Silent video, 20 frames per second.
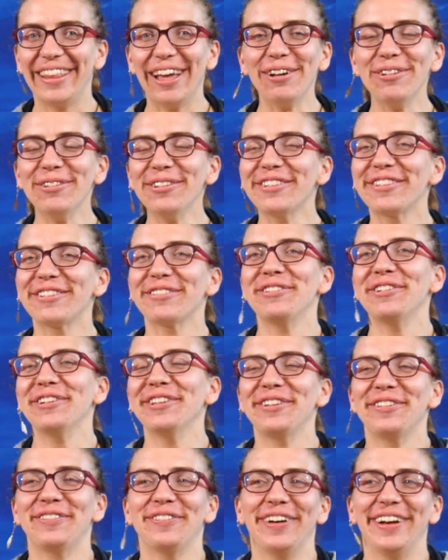That was
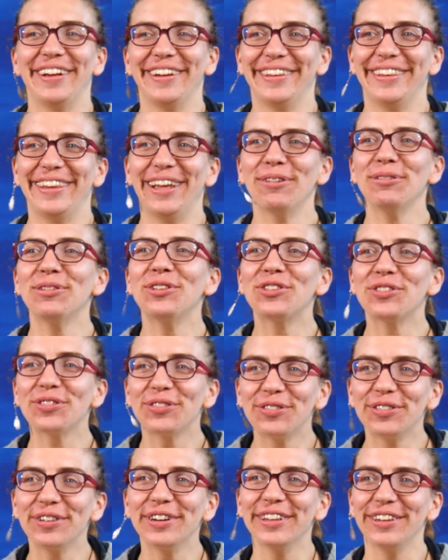really fun. That was
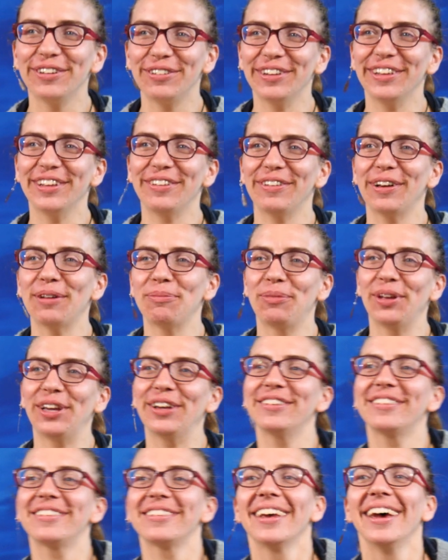really, really fun
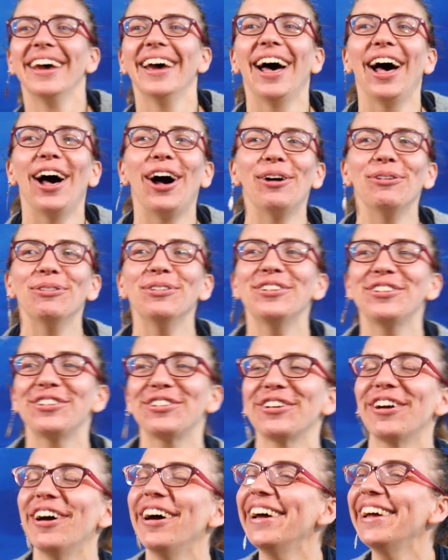because I would
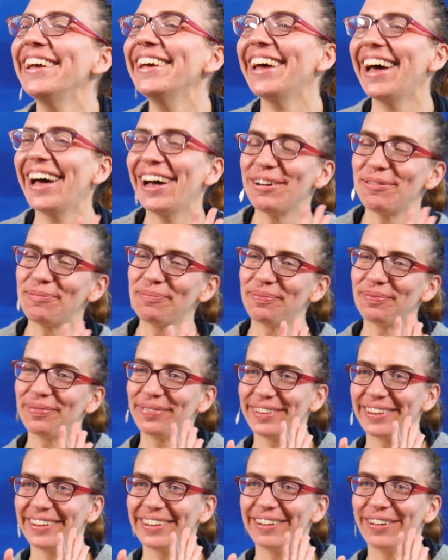try
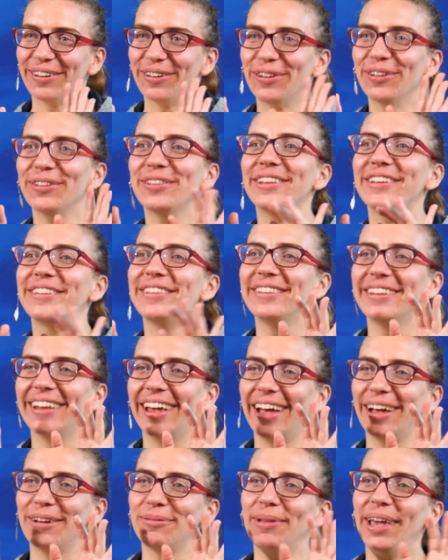all the
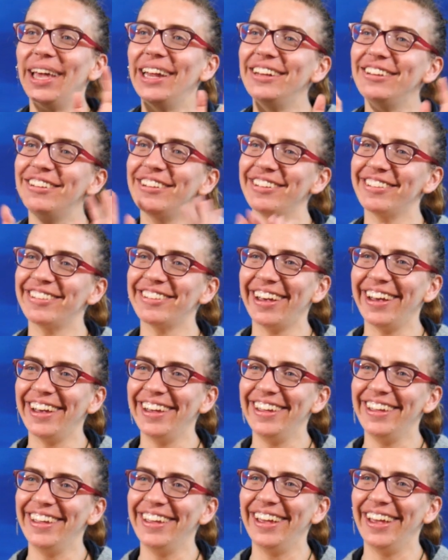energies that
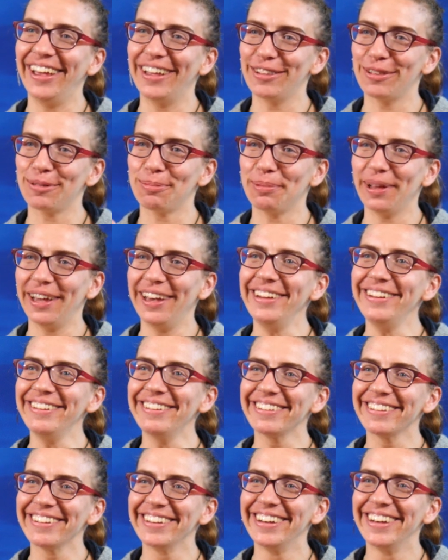he
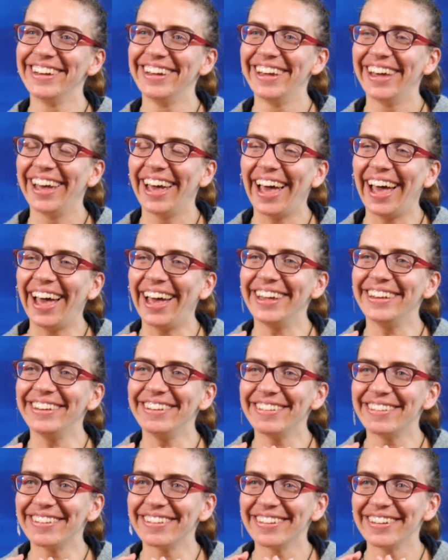explained,
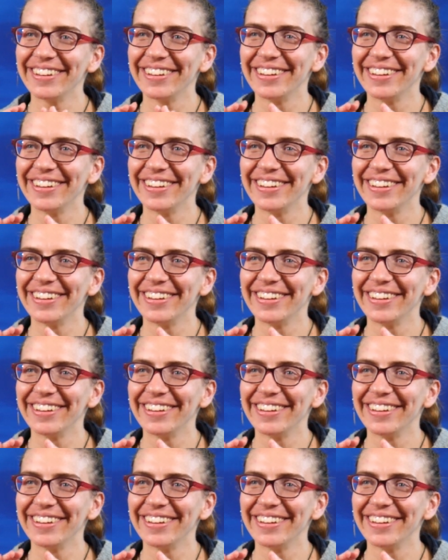and